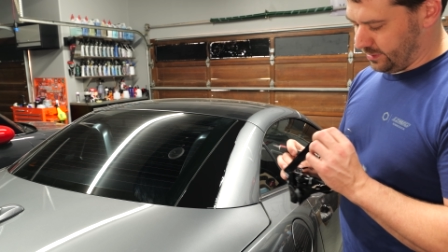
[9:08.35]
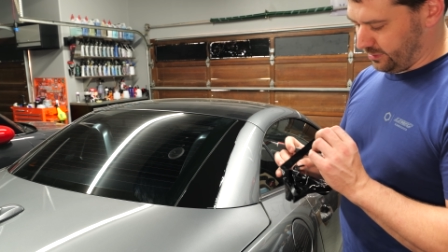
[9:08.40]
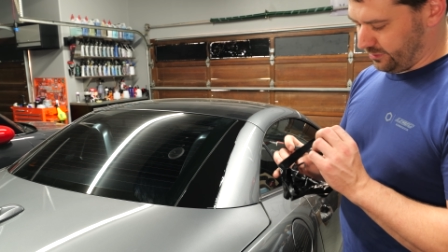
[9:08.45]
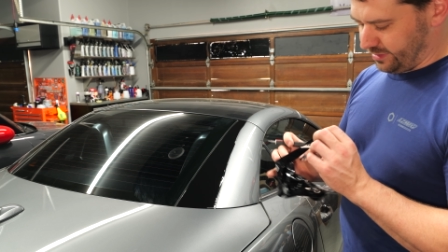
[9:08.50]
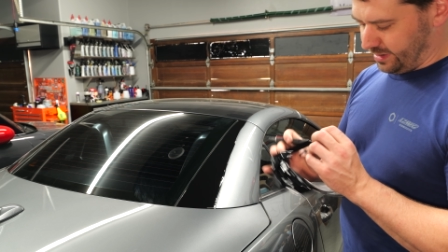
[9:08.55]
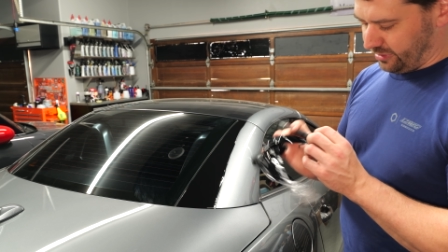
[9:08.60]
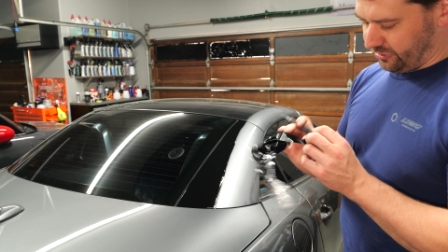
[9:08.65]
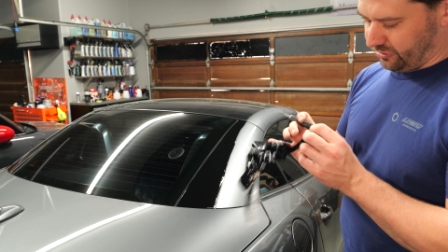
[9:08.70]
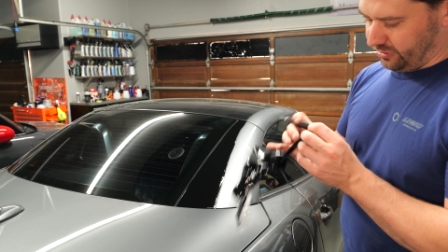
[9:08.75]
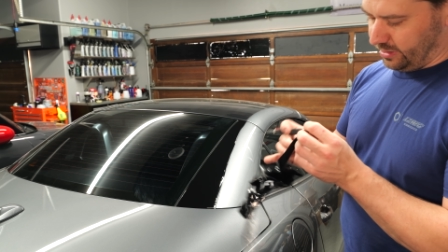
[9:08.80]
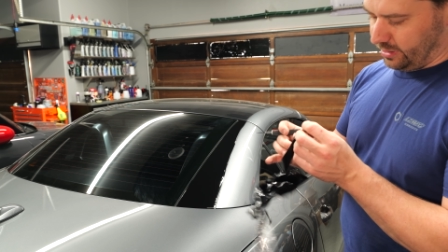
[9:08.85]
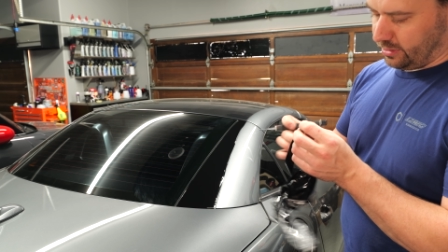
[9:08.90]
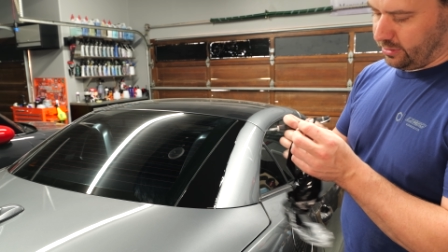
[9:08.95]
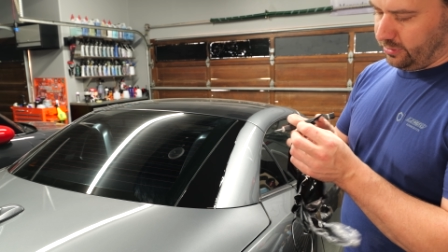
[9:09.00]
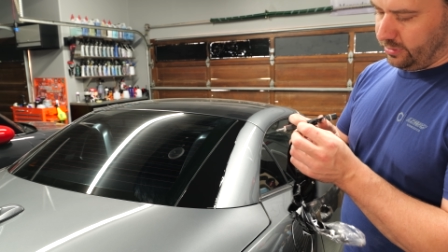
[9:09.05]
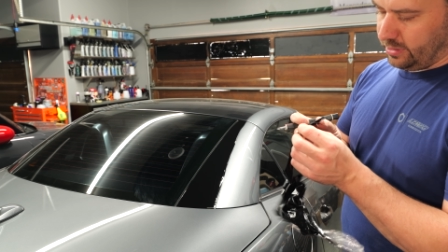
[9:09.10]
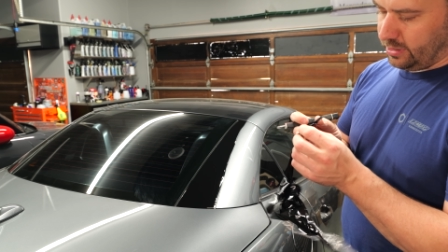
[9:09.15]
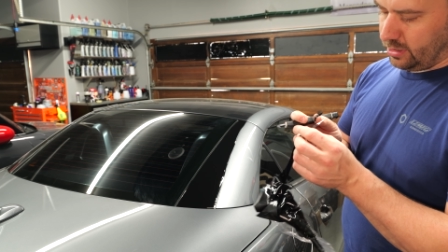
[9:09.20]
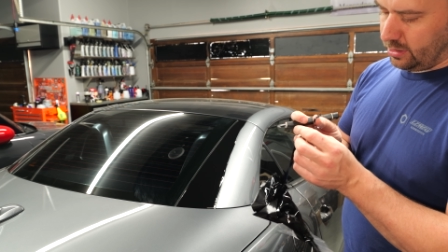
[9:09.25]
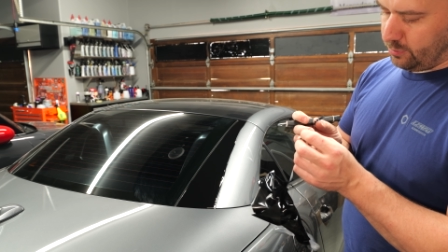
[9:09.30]
there's actually a
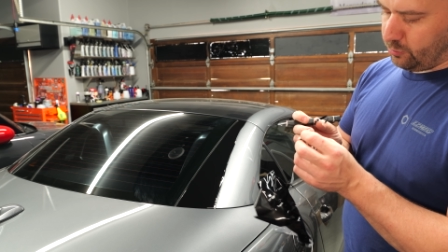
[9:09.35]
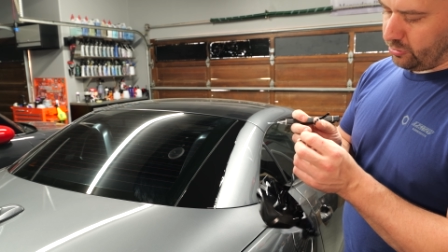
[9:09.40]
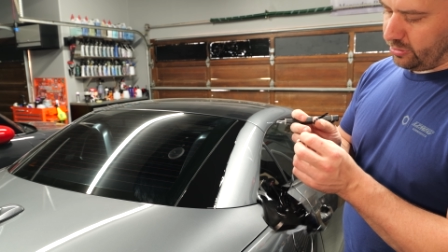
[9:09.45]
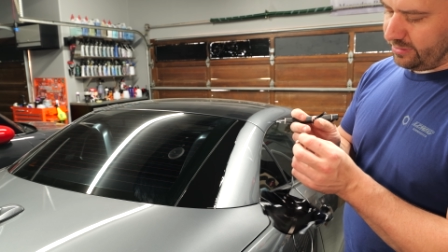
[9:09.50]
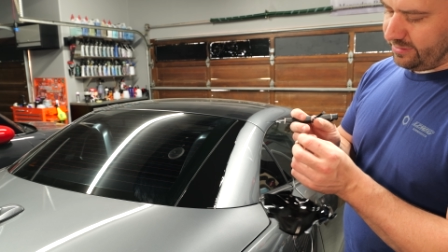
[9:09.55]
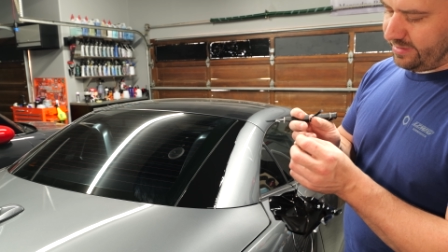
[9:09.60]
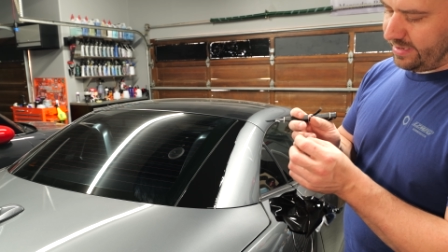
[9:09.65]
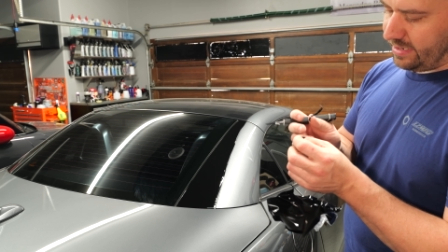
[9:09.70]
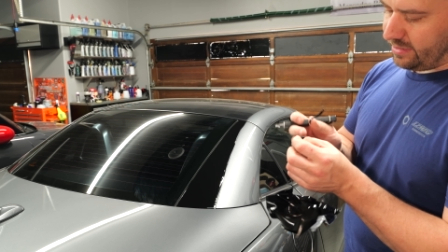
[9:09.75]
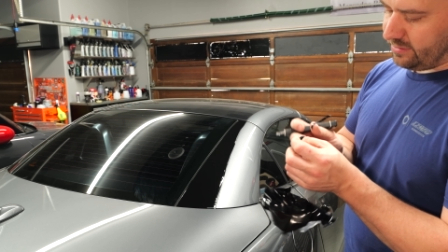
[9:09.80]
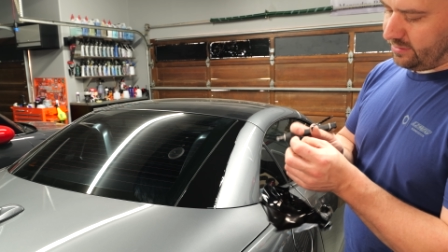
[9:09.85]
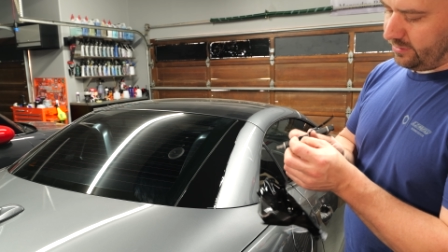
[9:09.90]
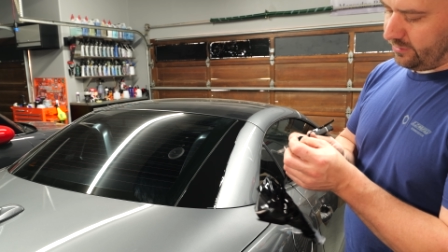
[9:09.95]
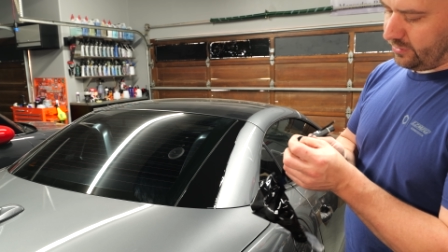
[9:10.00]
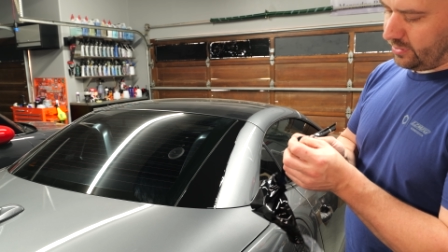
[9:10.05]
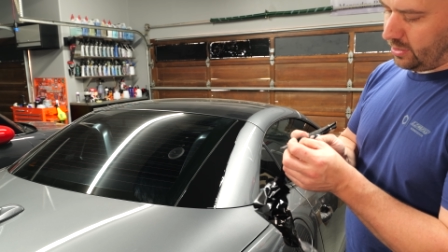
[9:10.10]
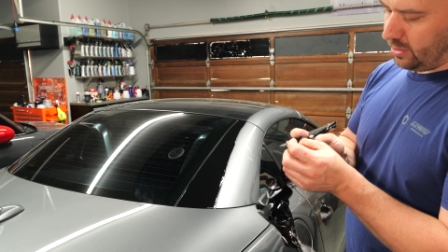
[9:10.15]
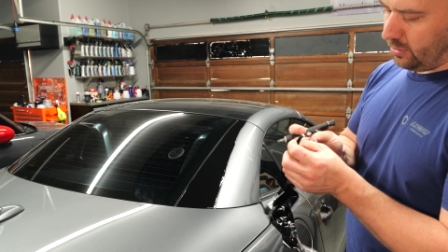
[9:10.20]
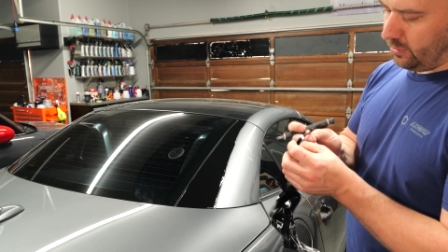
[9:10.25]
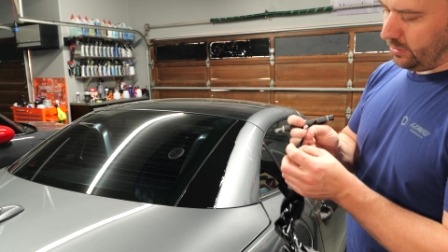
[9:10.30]
clear
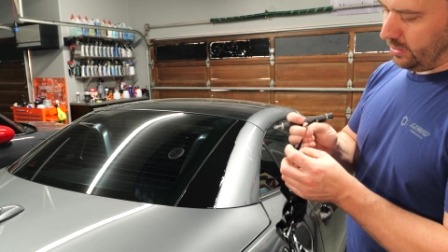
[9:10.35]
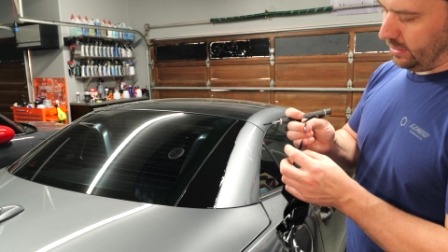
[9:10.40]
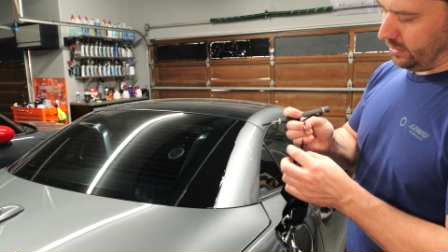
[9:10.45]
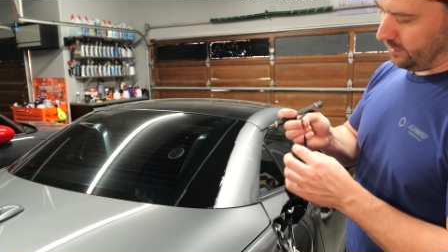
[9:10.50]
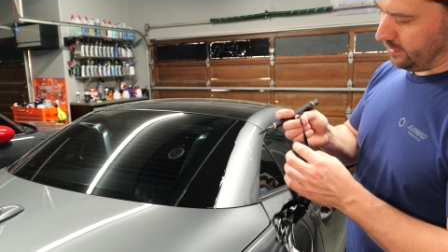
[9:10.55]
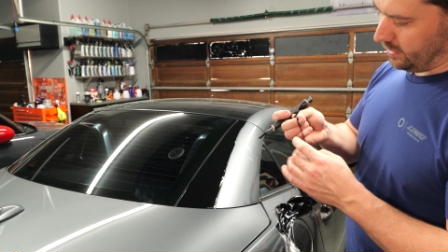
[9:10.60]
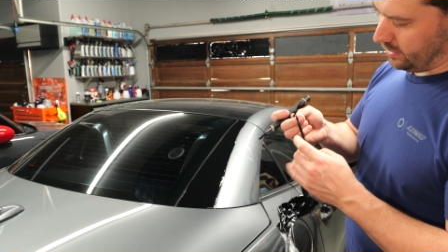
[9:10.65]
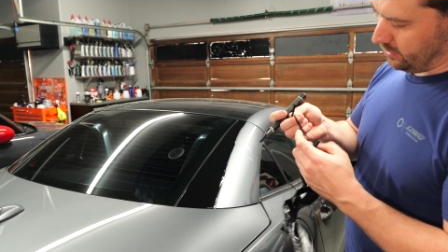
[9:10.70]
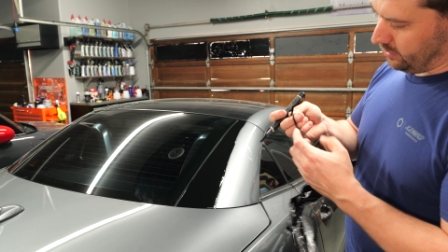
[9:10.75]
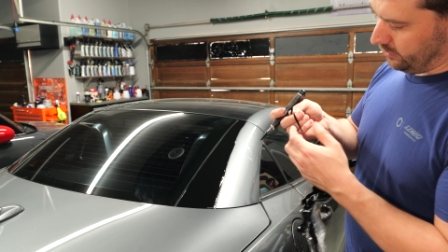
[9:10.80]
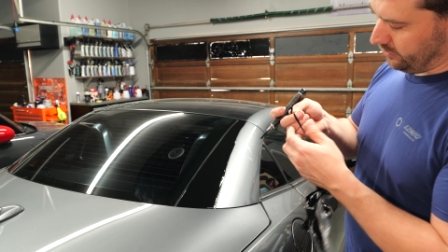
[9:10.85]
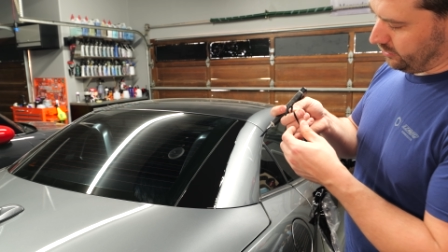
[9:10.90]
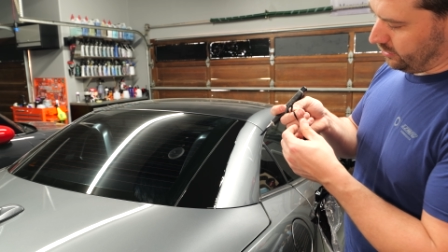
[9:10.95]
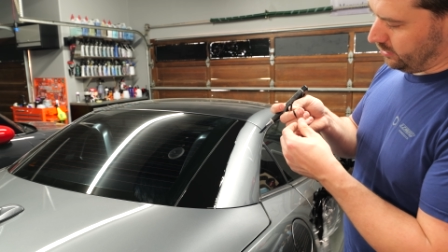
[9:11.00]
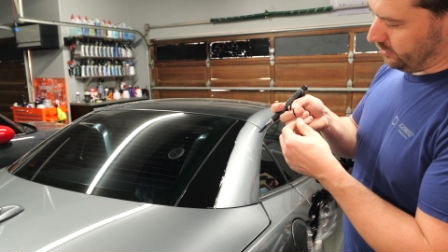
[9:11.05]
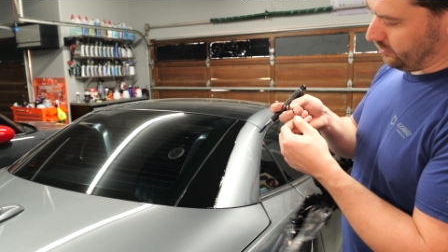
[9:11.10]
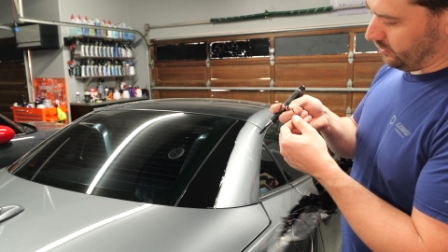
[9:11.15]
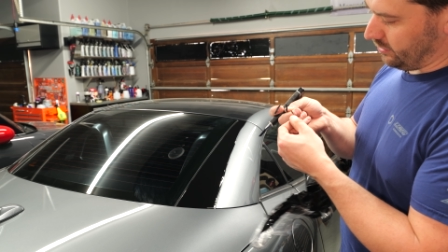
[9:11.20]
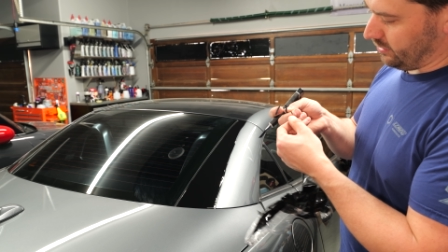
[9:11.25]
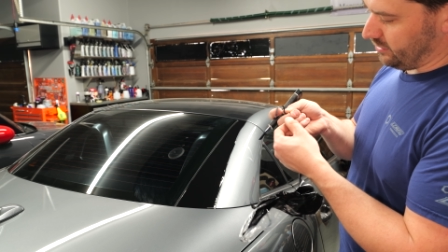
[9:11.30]
protective coating that goes
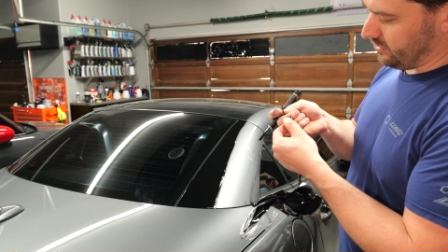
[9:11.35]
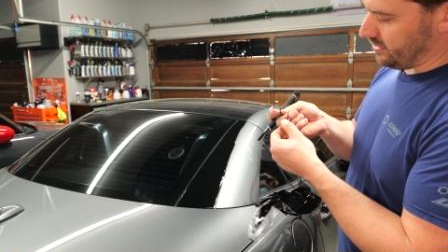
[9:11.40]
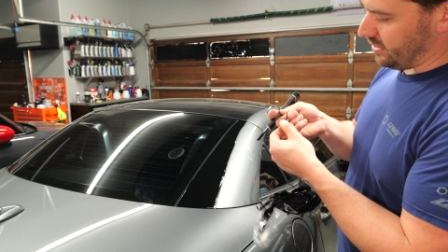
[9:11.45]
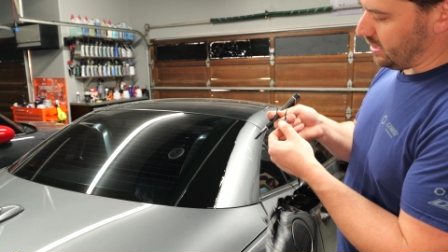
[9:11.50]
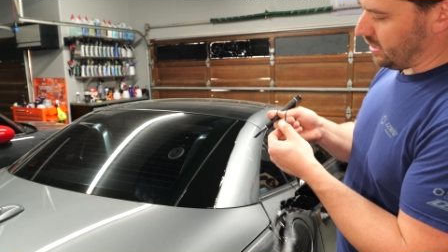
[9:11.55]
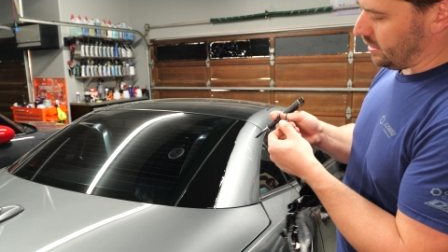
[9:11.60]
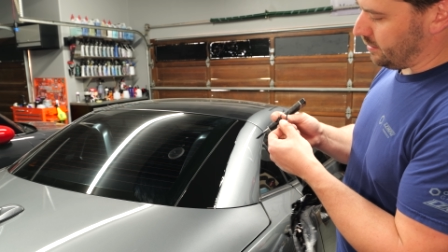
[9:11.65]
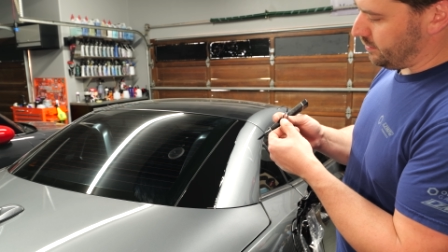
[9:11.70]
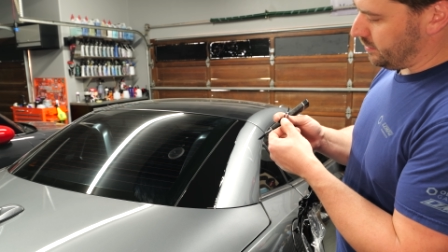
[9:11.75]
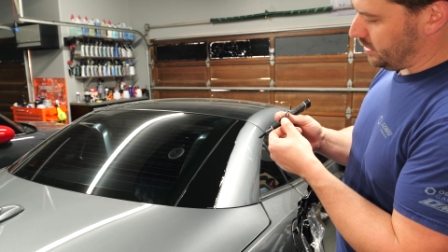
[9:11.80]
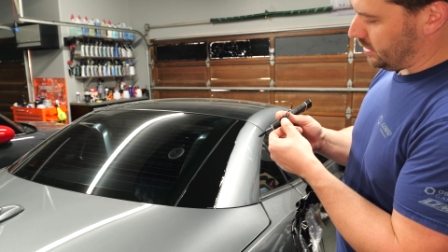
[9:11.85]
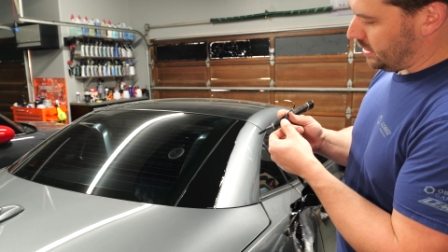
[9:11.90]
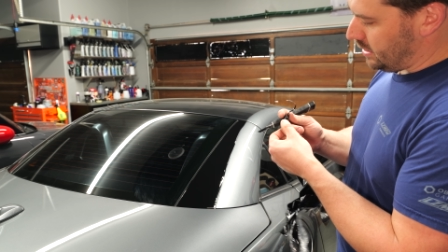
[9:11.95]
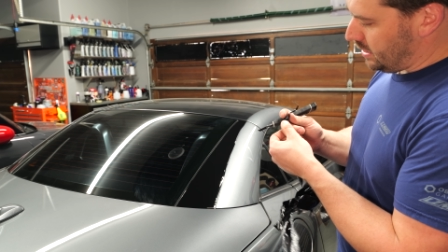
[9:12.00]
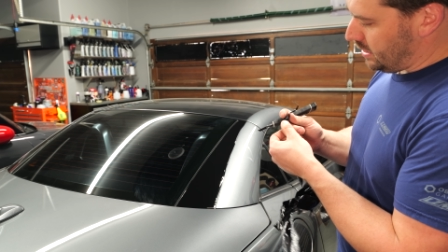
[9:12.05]
over the top.